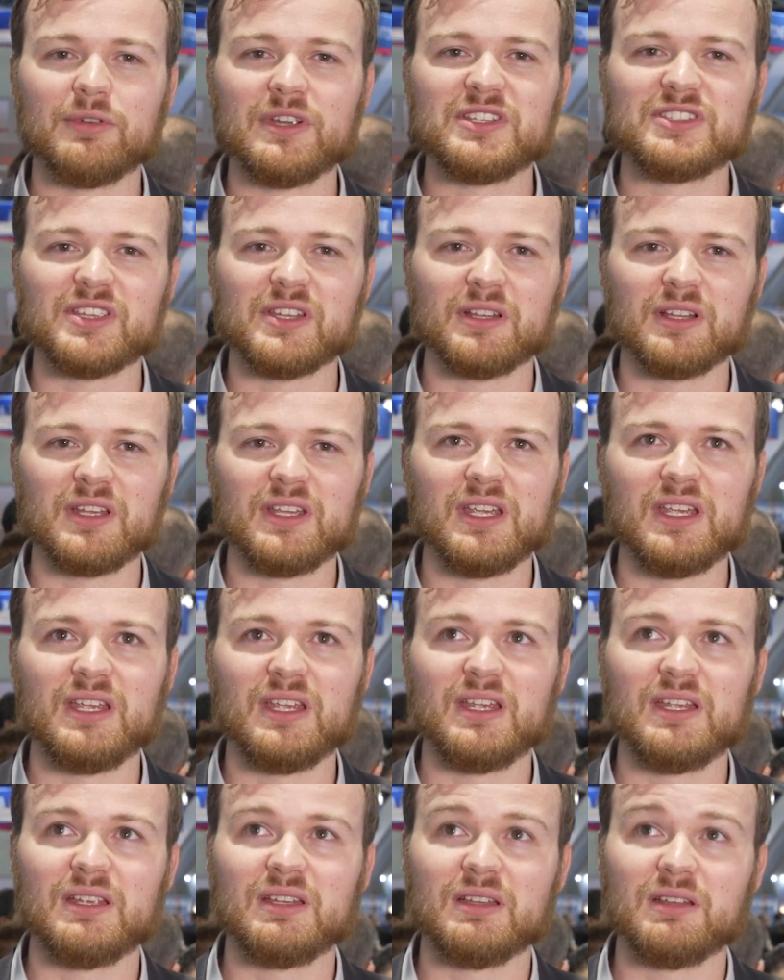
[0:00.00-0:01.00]

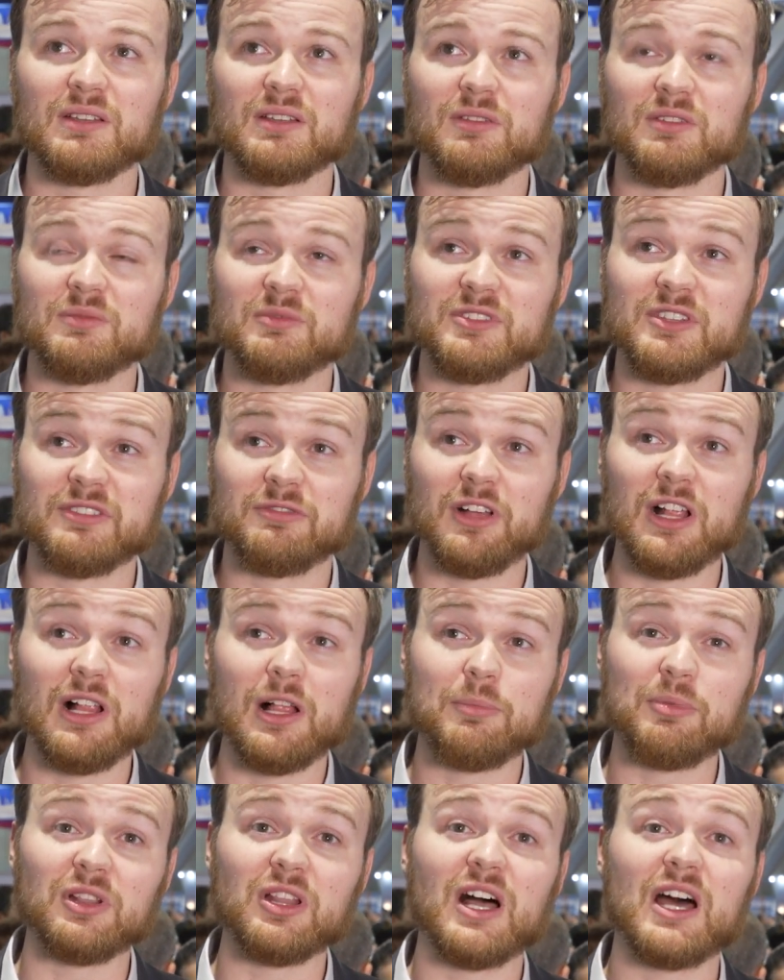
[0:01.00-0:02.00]
recently
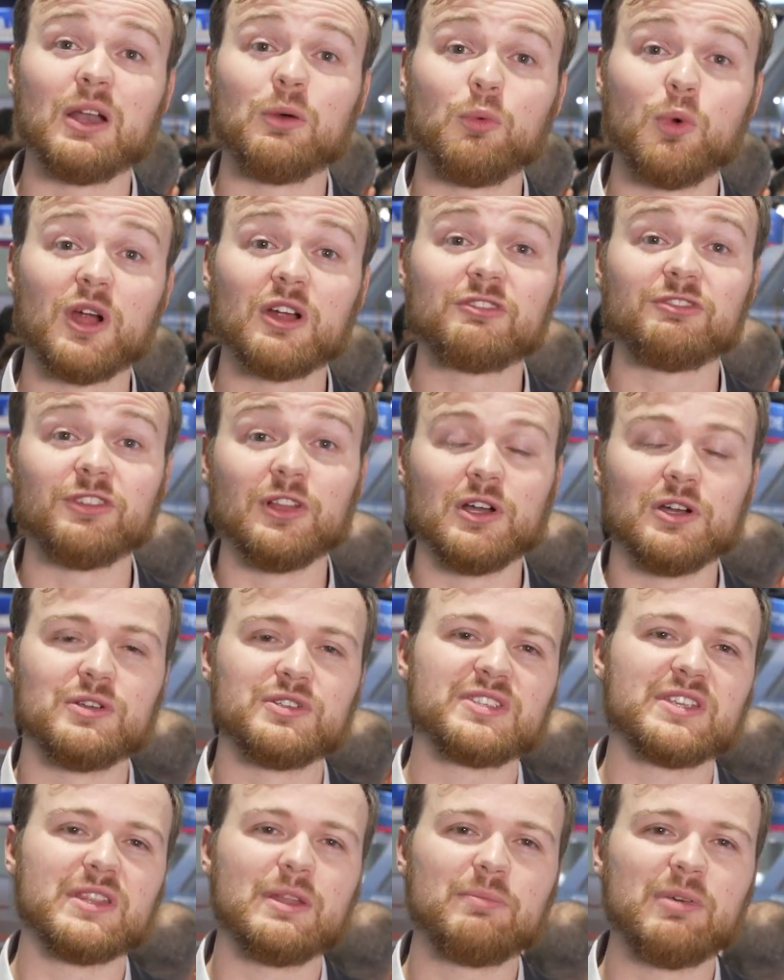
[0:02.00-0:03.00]
develop a lot of
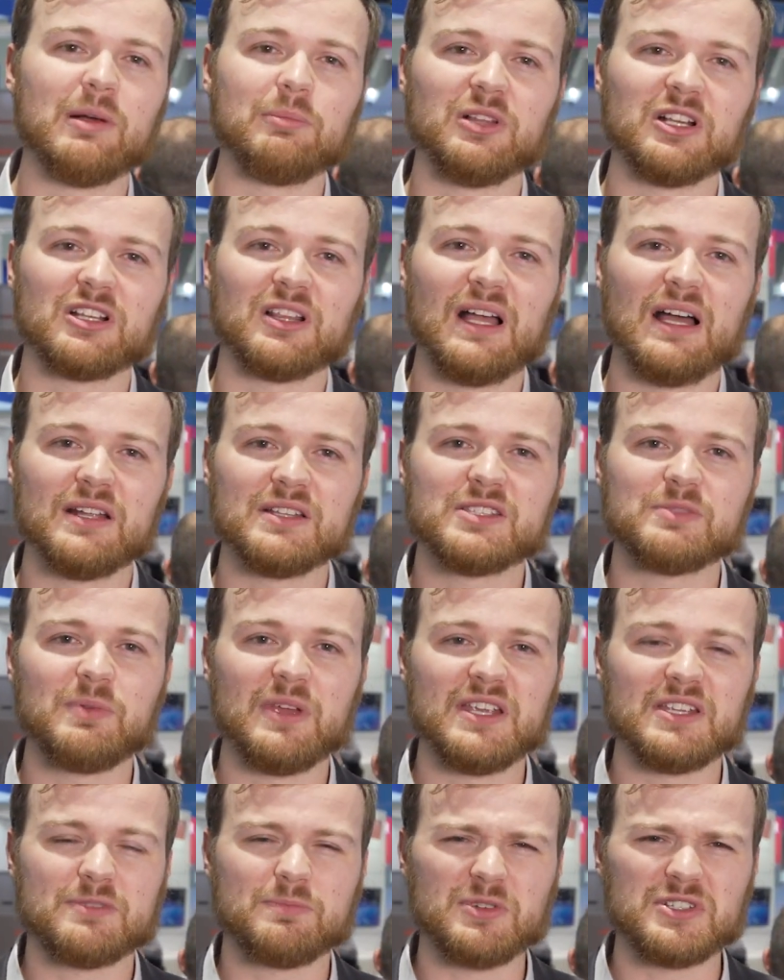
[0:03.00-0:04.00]
workflows in the public cloud
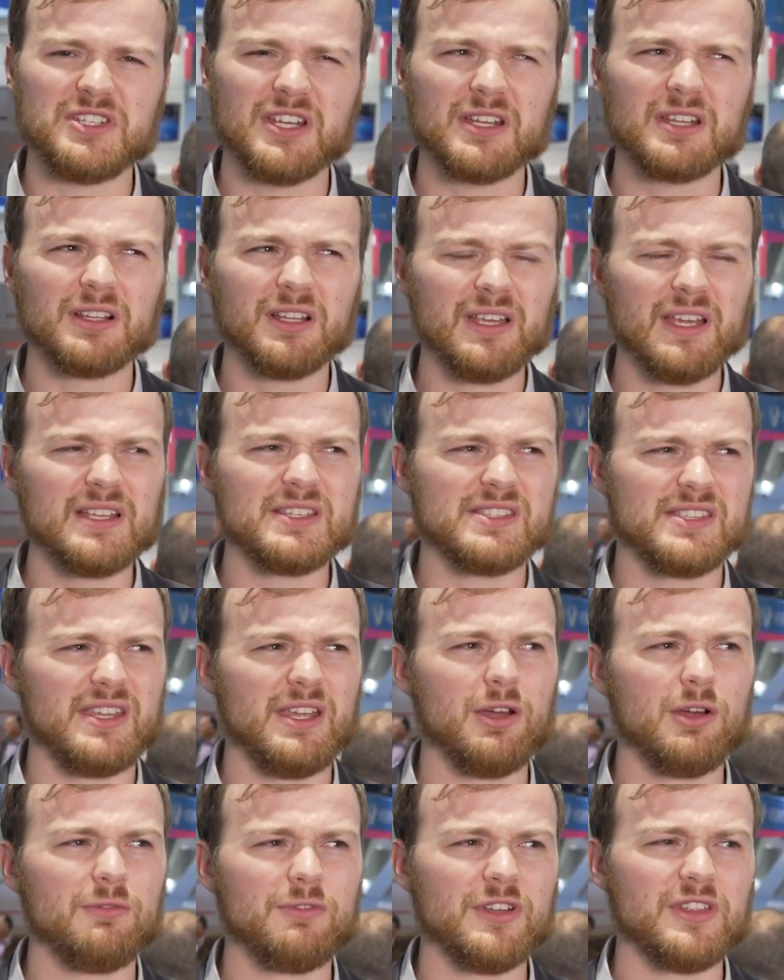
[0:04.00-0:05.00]
space, particularly as
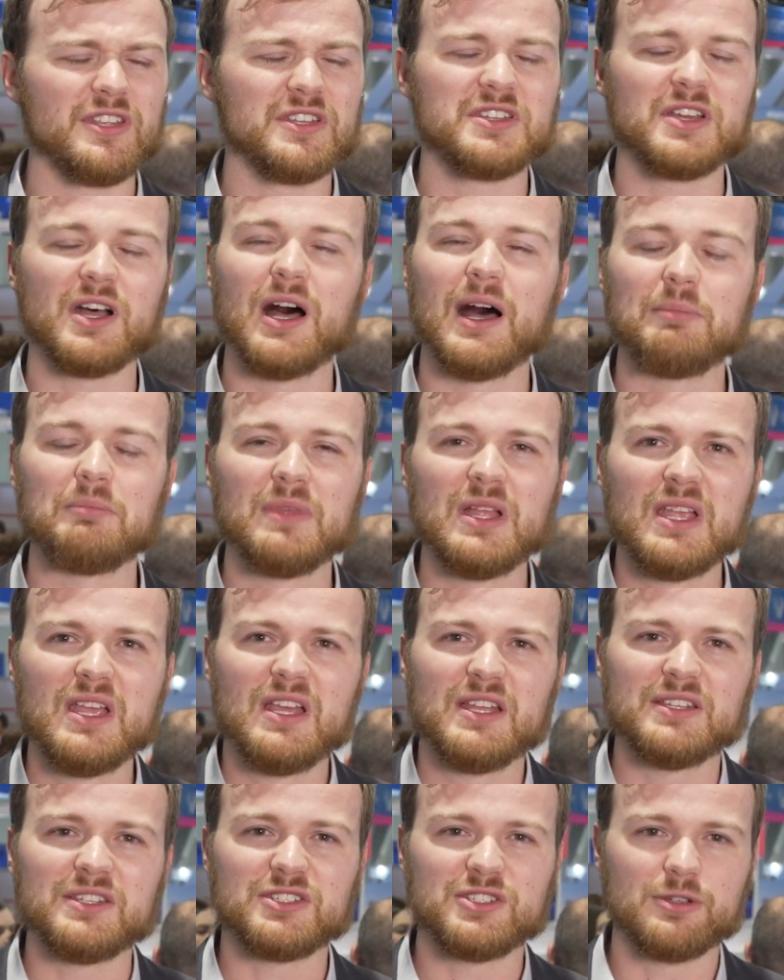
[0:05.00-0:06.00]
the over-the-top
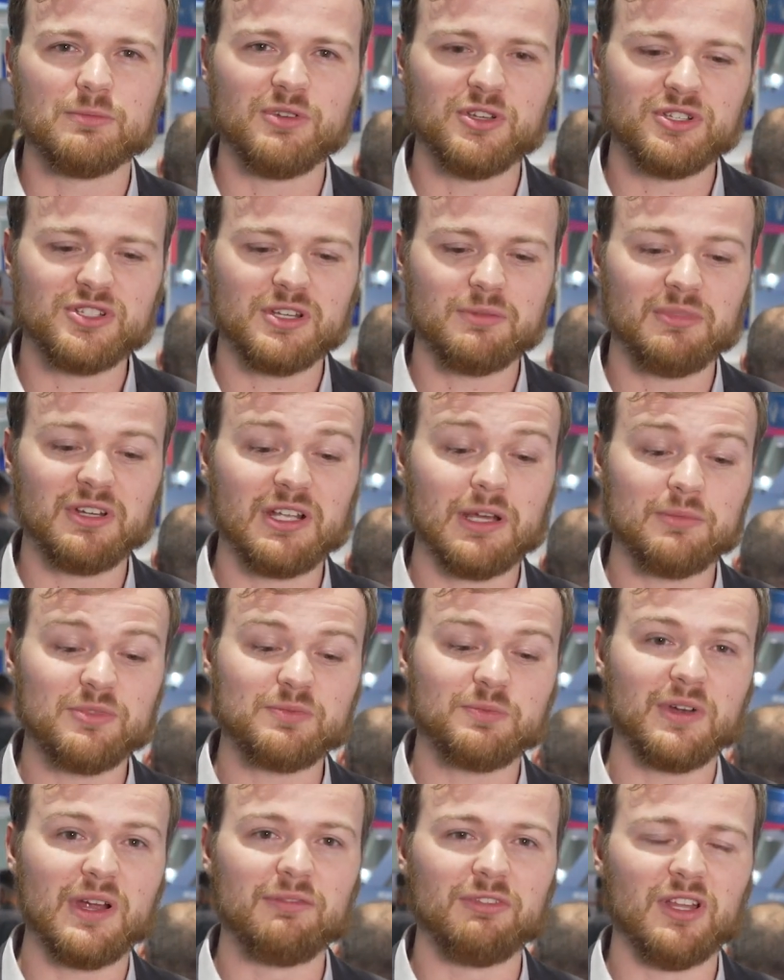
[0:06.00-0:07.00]
distribution
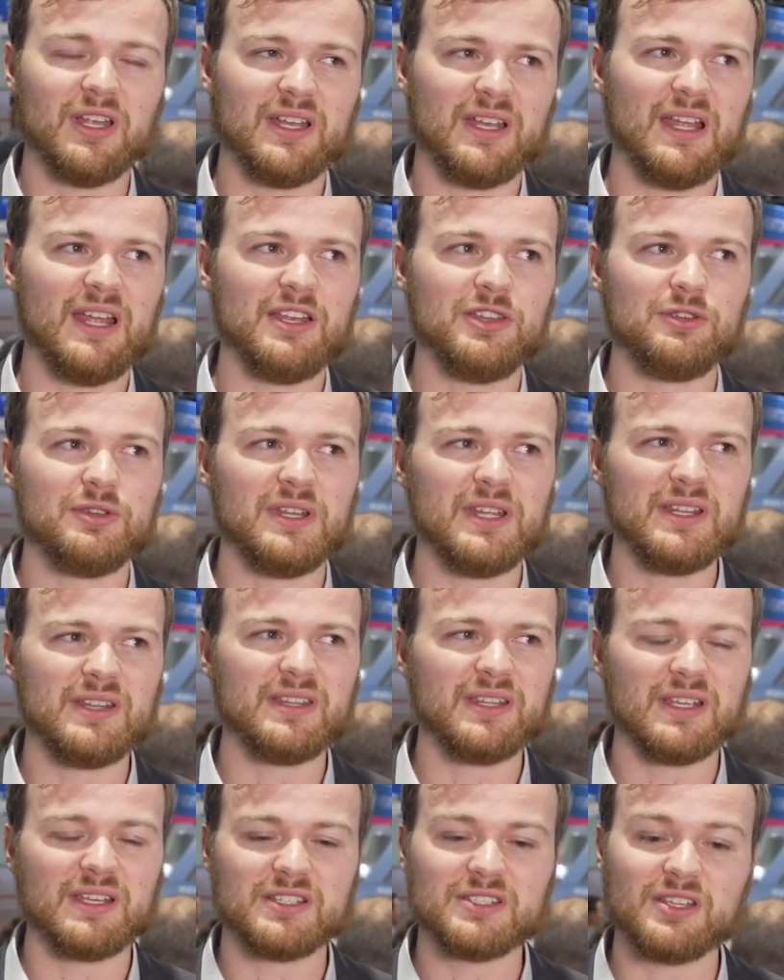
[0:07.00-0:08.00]
becomes prevalent and you need
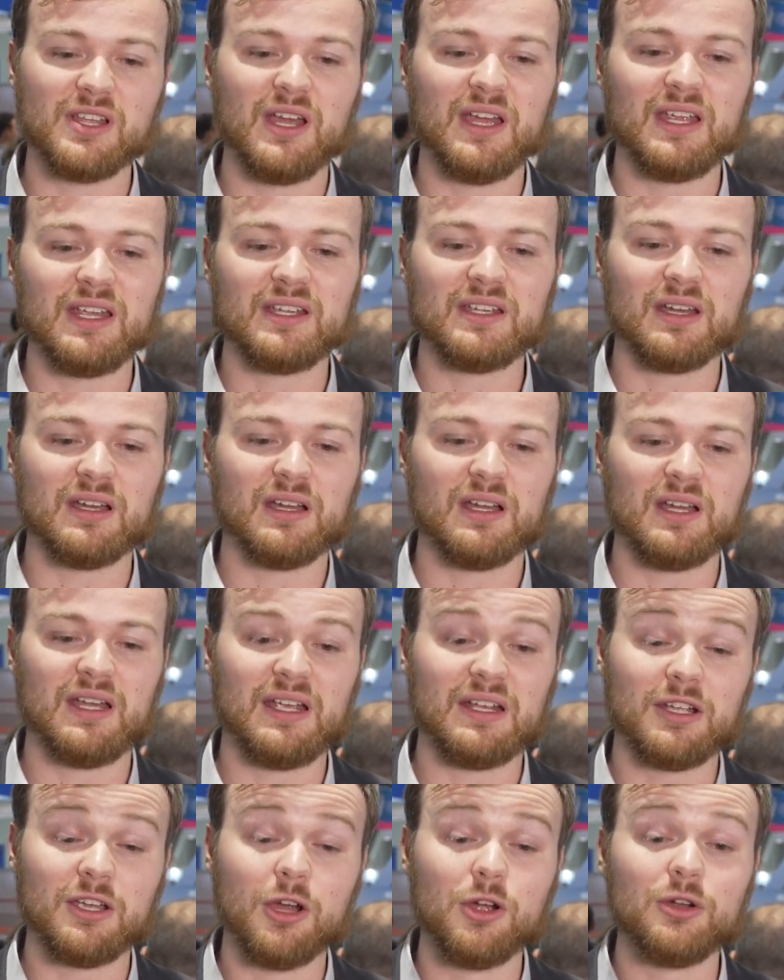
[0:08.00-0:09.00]
things like uh,
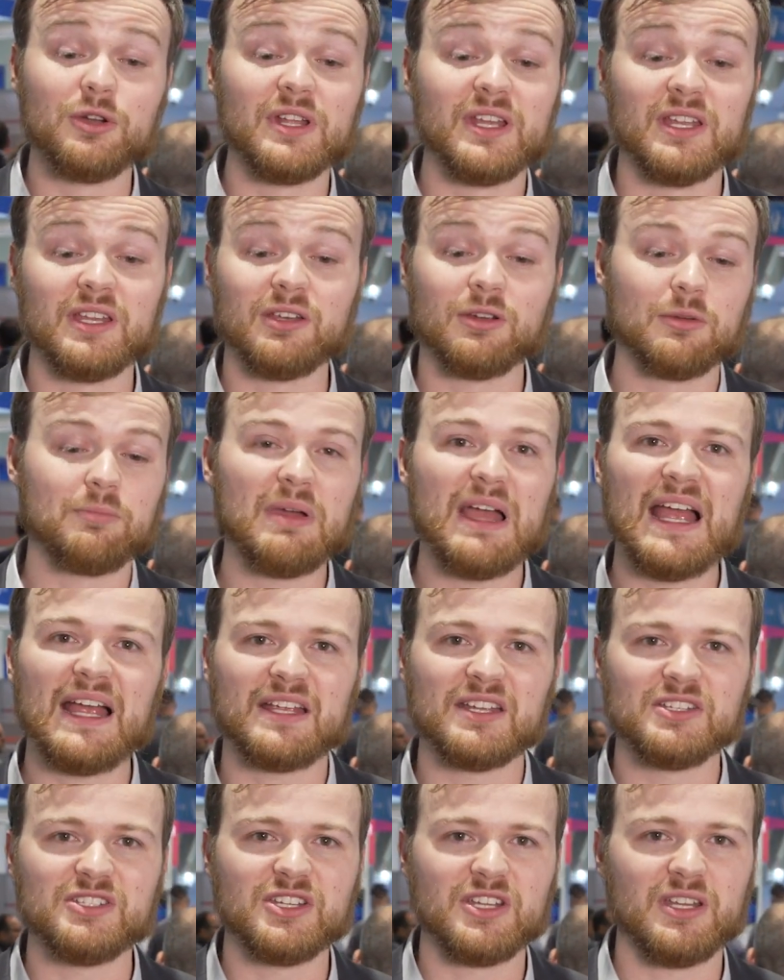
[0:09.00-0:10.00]
encoding or
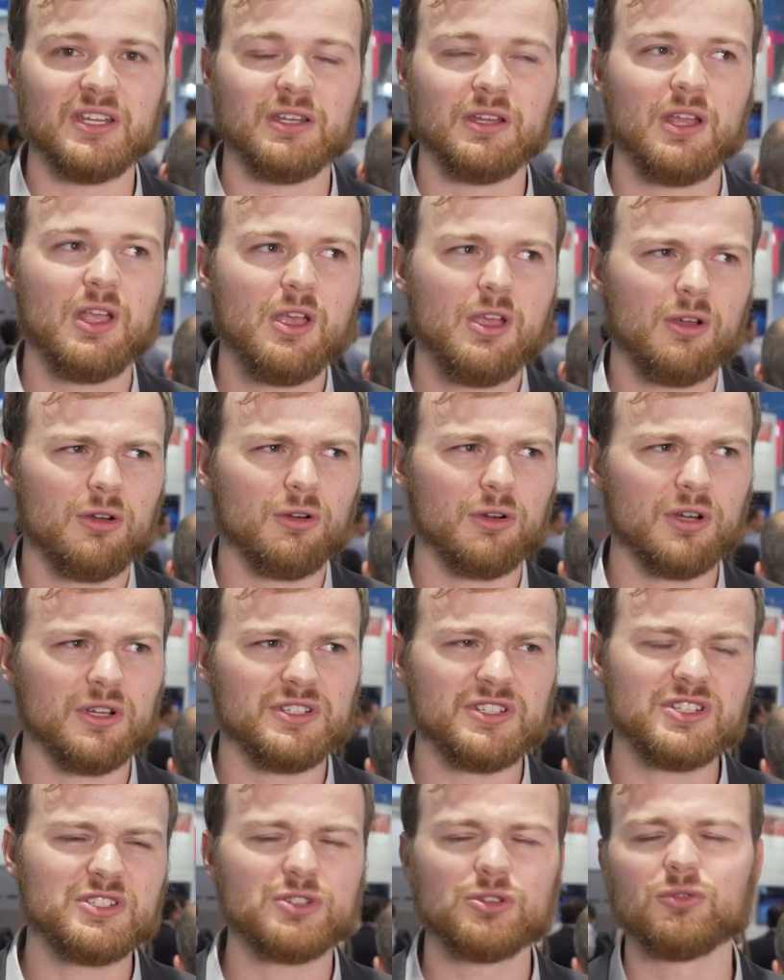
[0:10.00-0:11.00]
packaging or
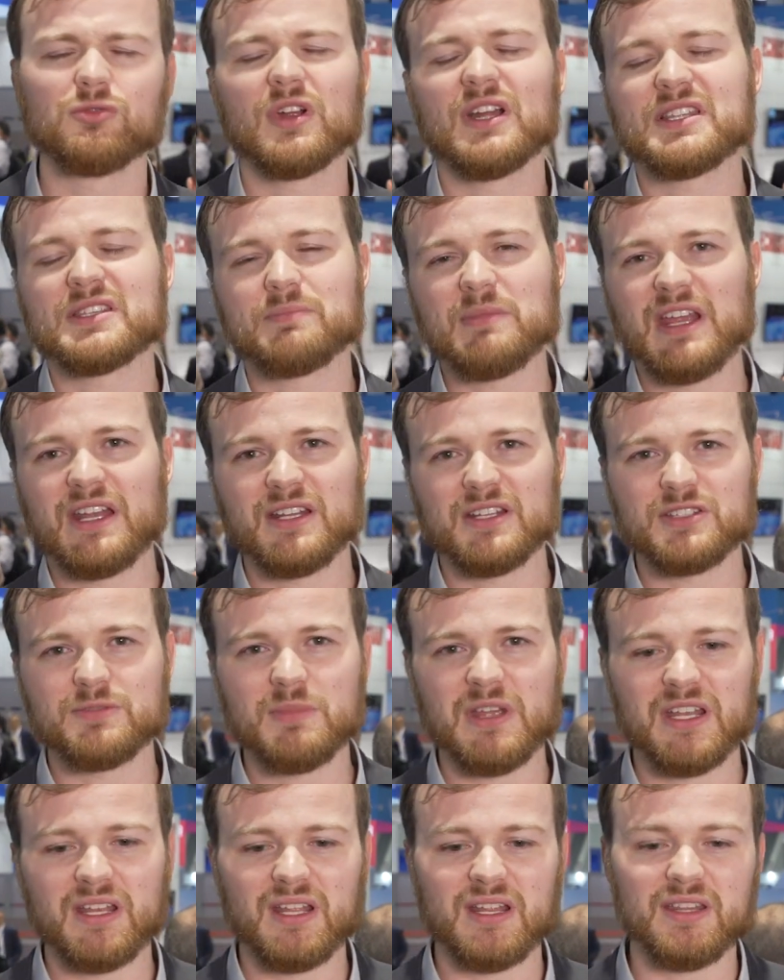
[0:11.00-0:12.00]
digital rights
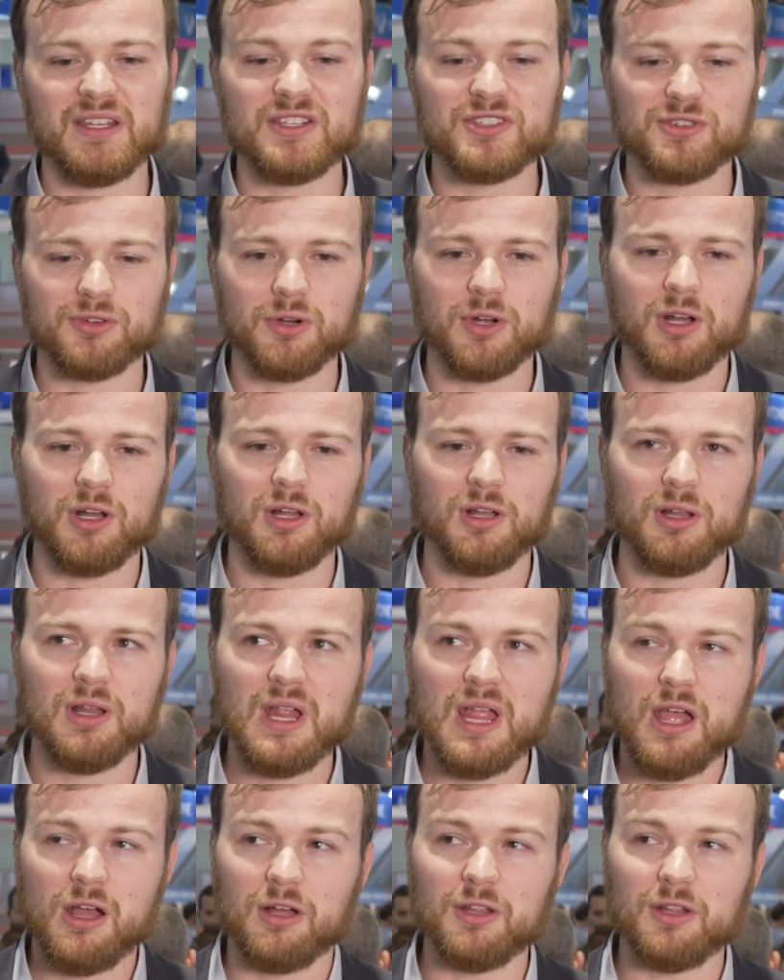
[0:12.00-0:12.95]
management and these are all,